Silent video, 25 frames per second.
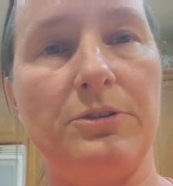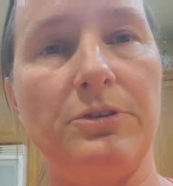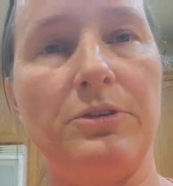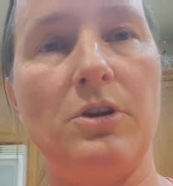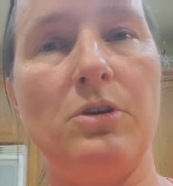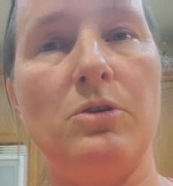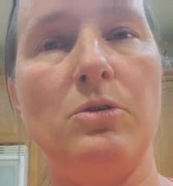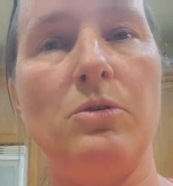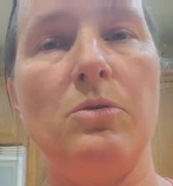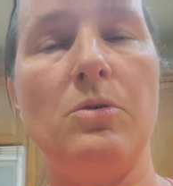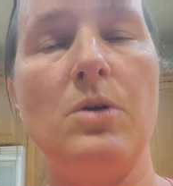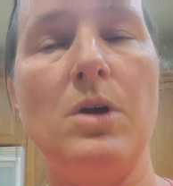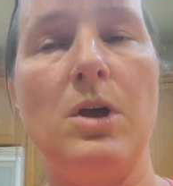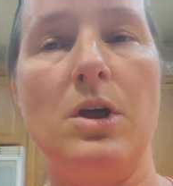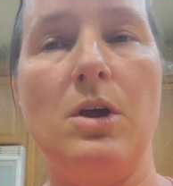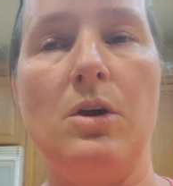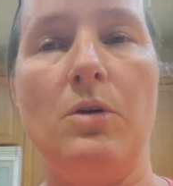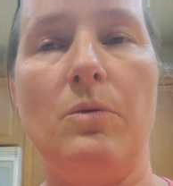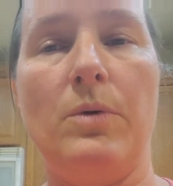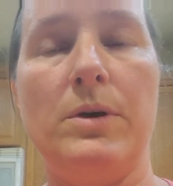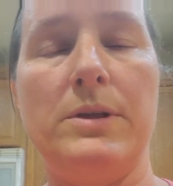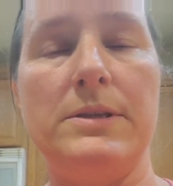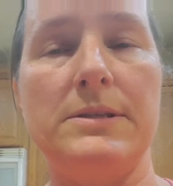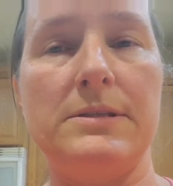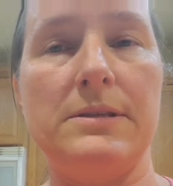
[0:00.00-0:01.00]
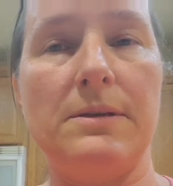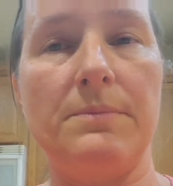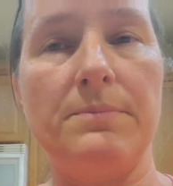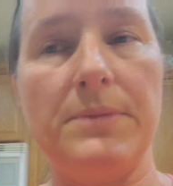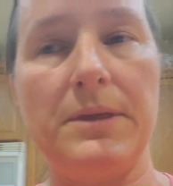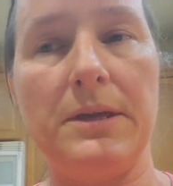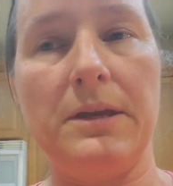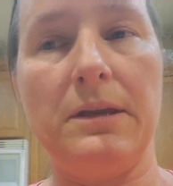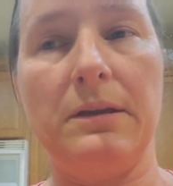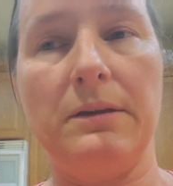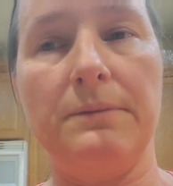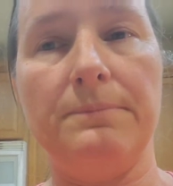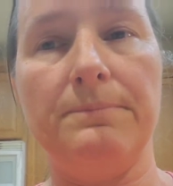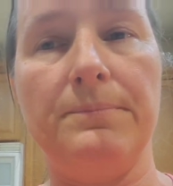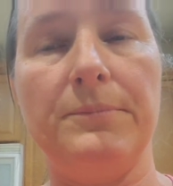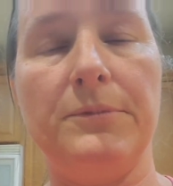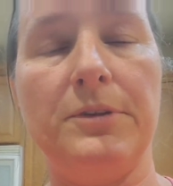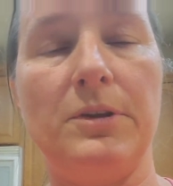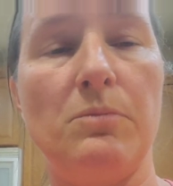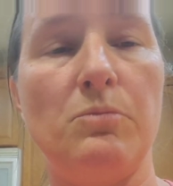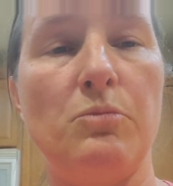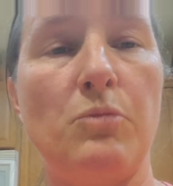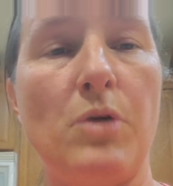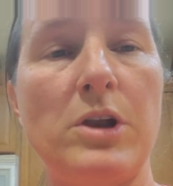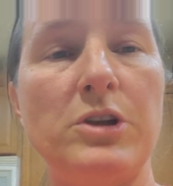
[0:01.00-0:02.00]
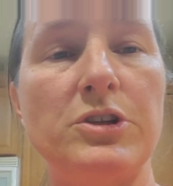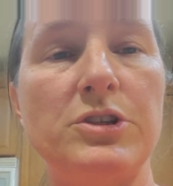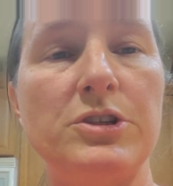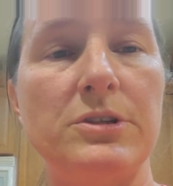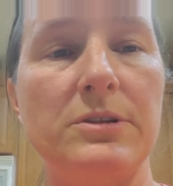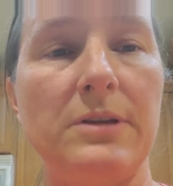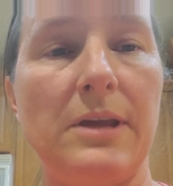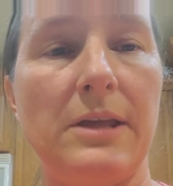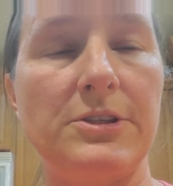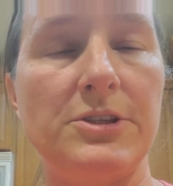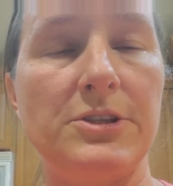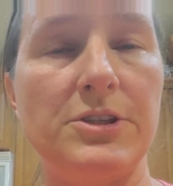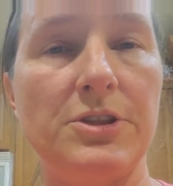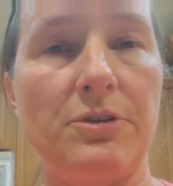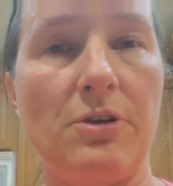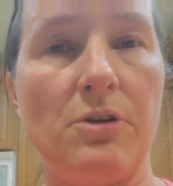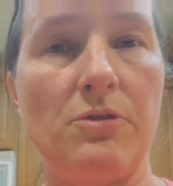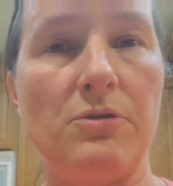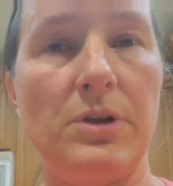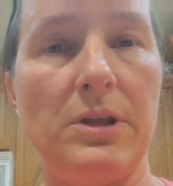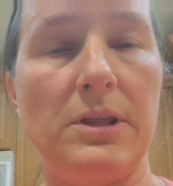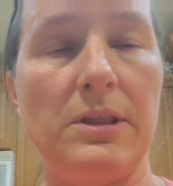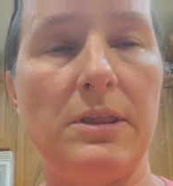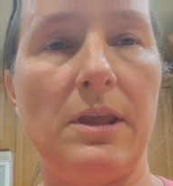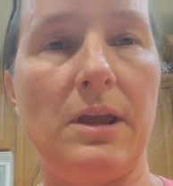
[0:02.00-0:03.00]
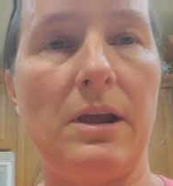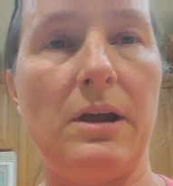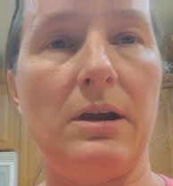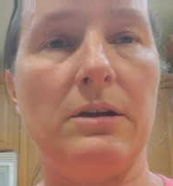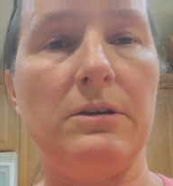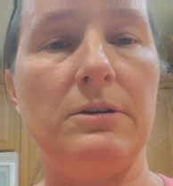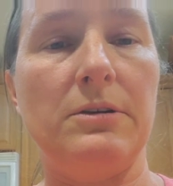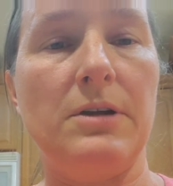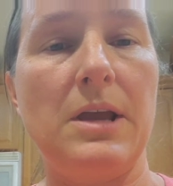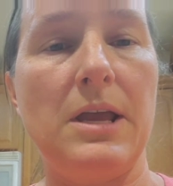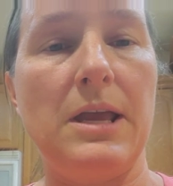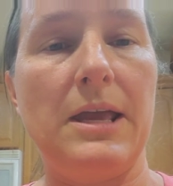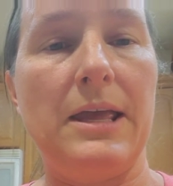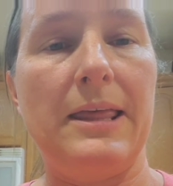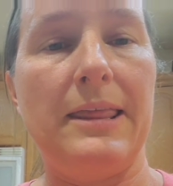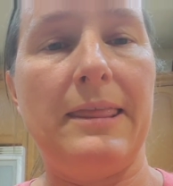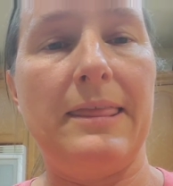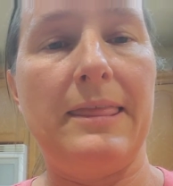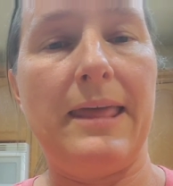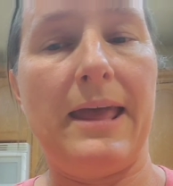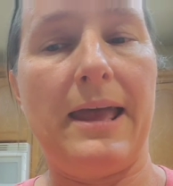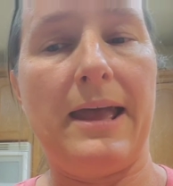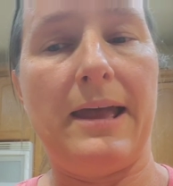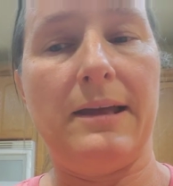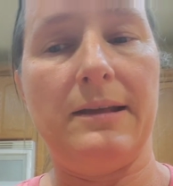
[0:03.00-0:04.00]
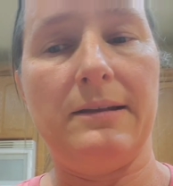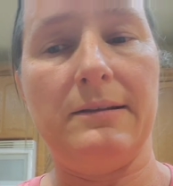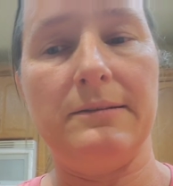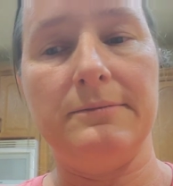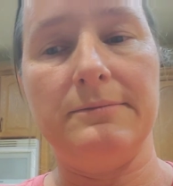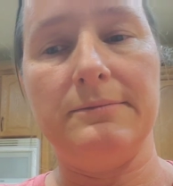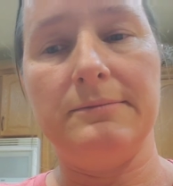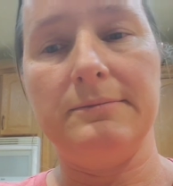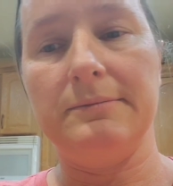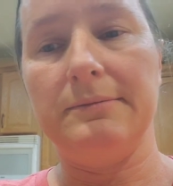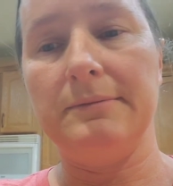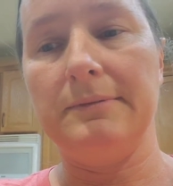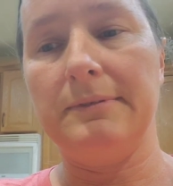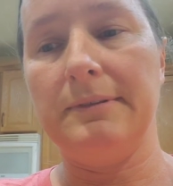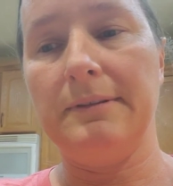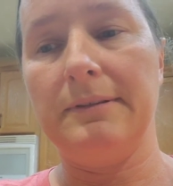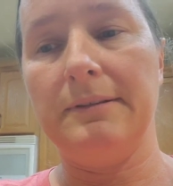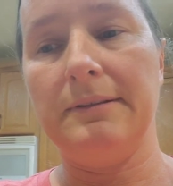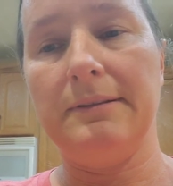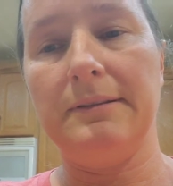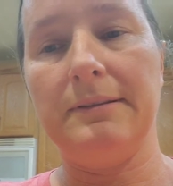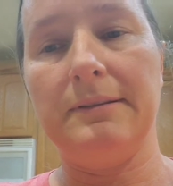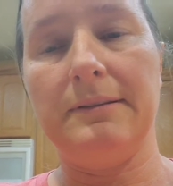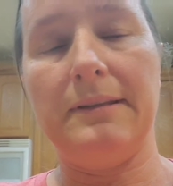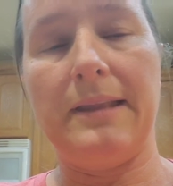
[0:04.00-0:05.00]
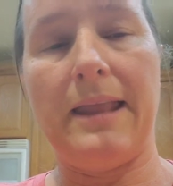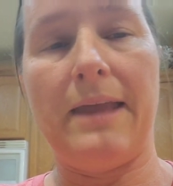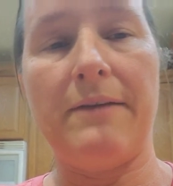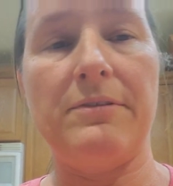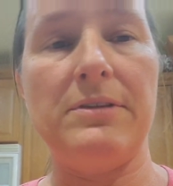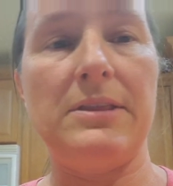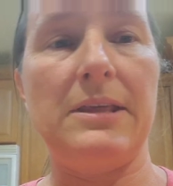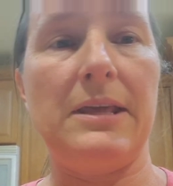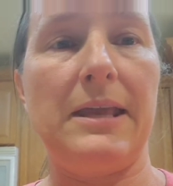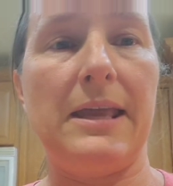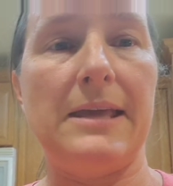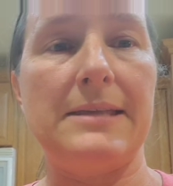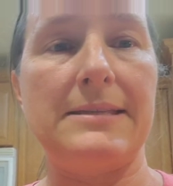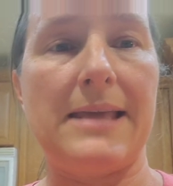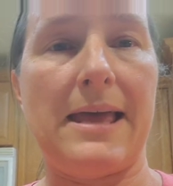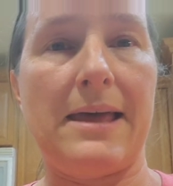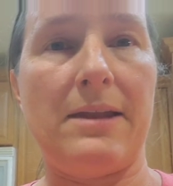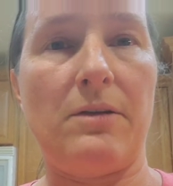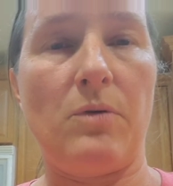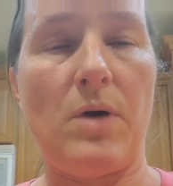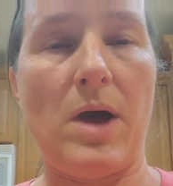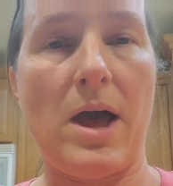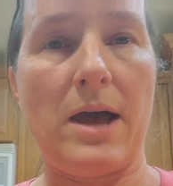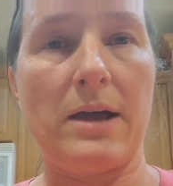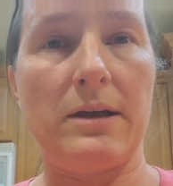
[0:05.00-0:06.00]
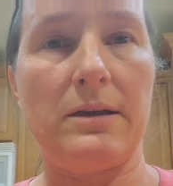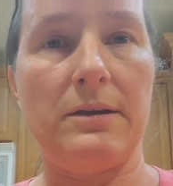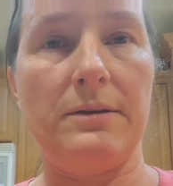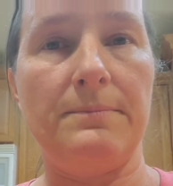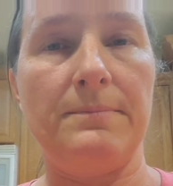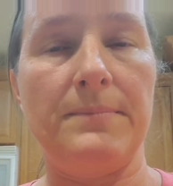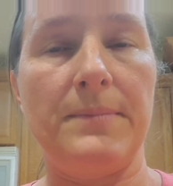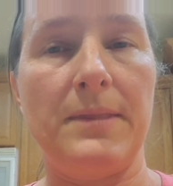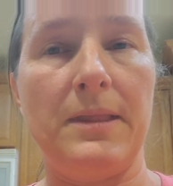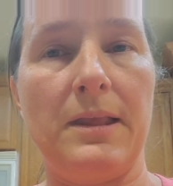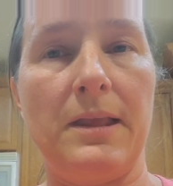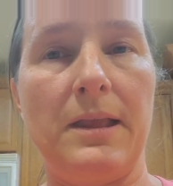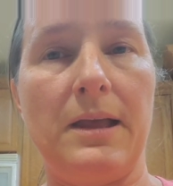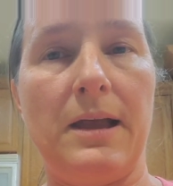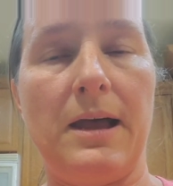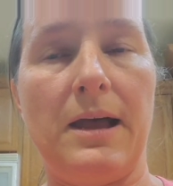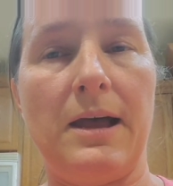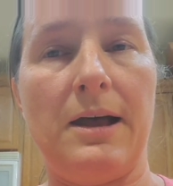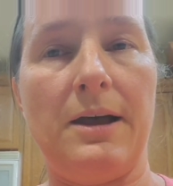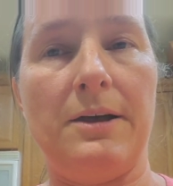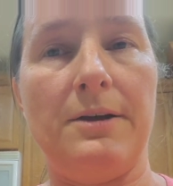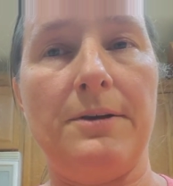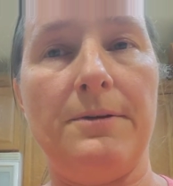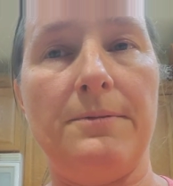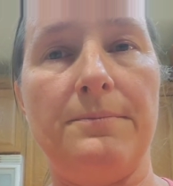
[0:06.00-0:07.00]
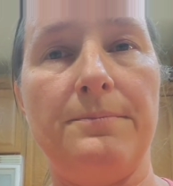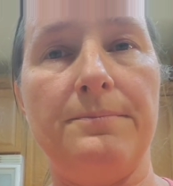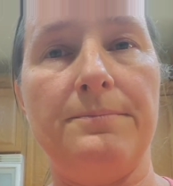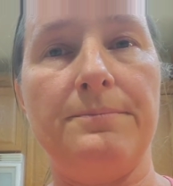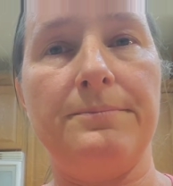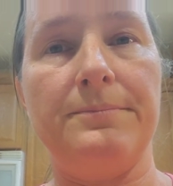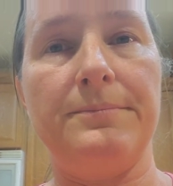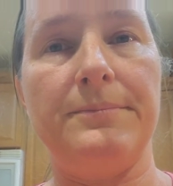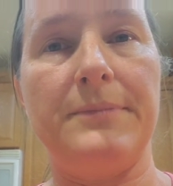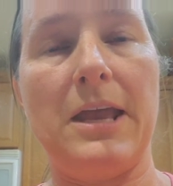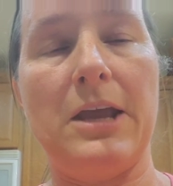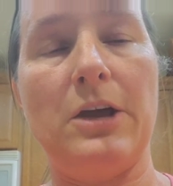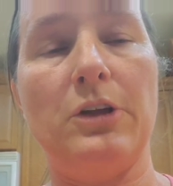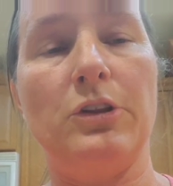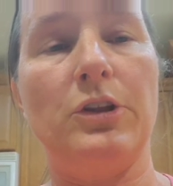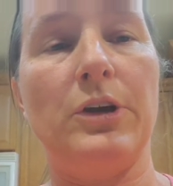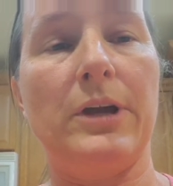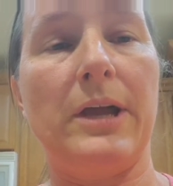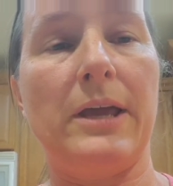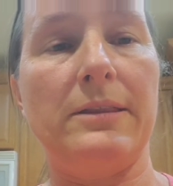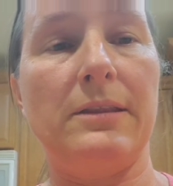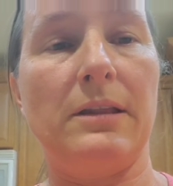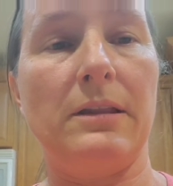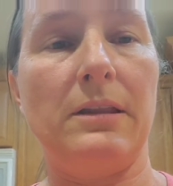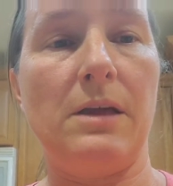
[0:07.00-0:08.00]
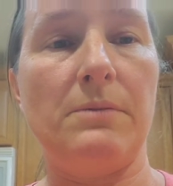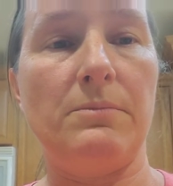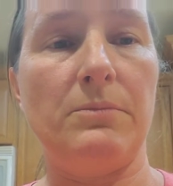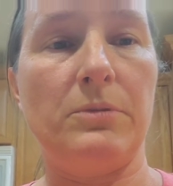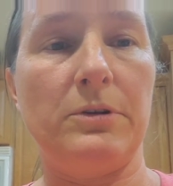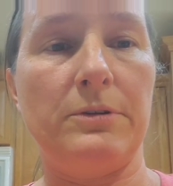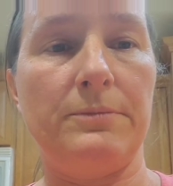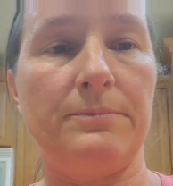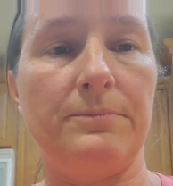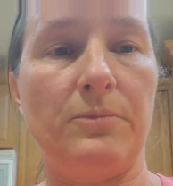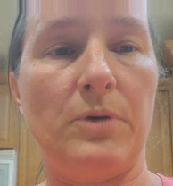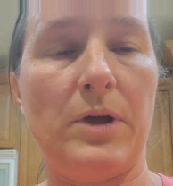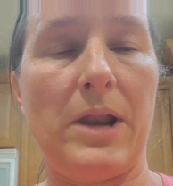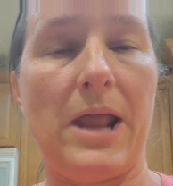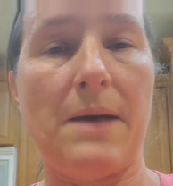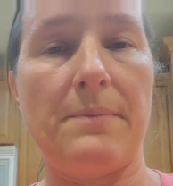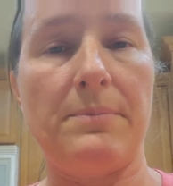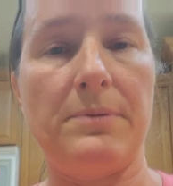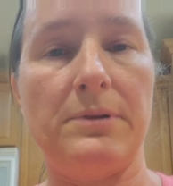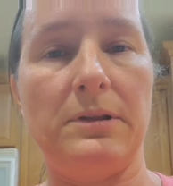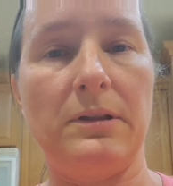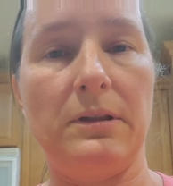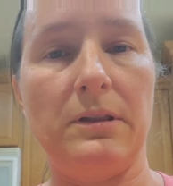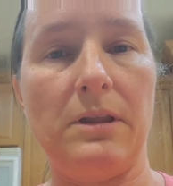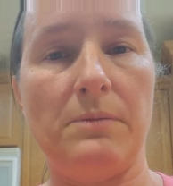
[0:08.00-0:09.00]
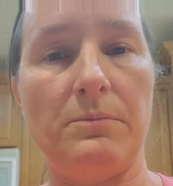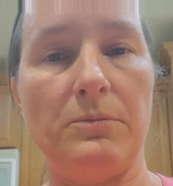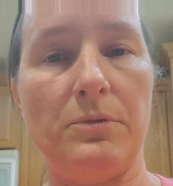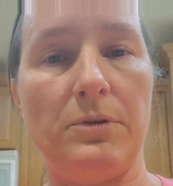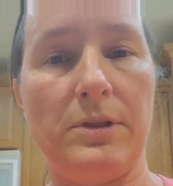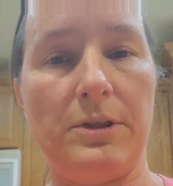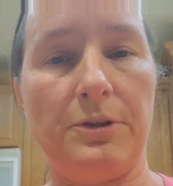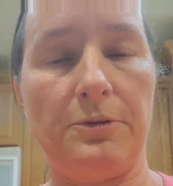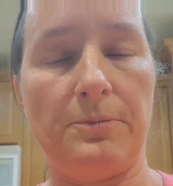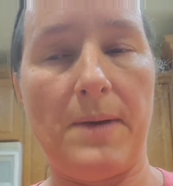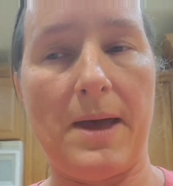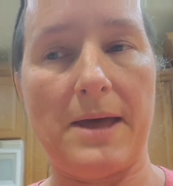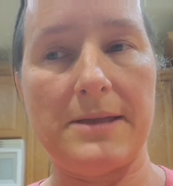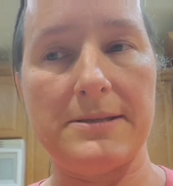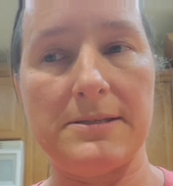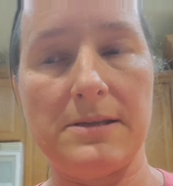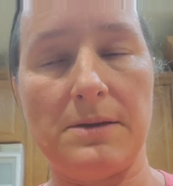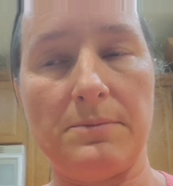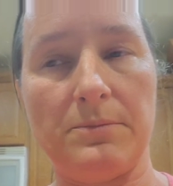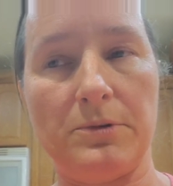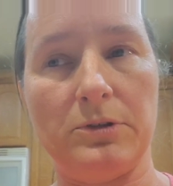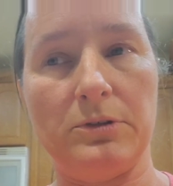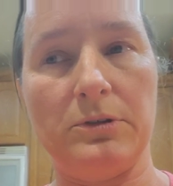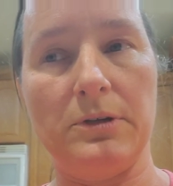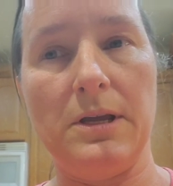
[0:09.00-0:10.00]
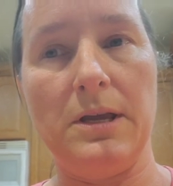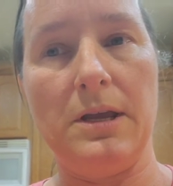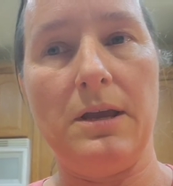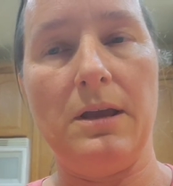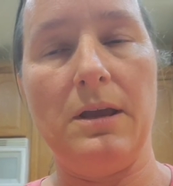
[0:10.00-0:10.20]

So when something, some wrench gets thrown in there, then everything gets out of whack. Um, take a look at the lumber. What happened to lumber this past summer?